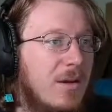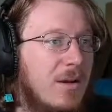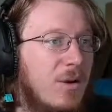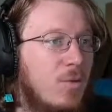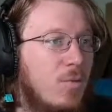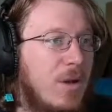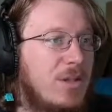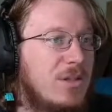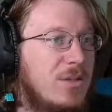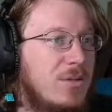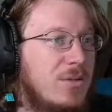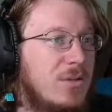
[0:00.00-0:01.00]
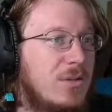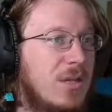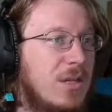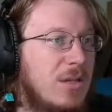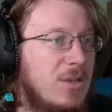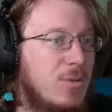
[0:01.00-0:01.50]
Gretchen
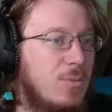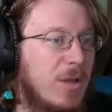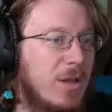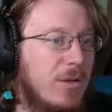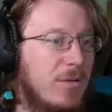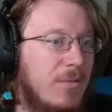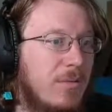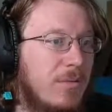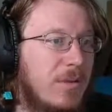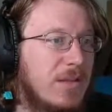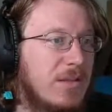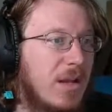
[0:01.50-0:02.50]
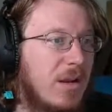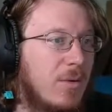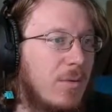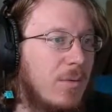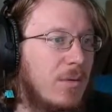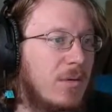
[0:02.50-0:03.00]
Titchwillow. That's kind of
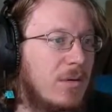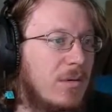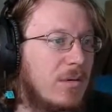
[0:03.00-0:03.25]
cool.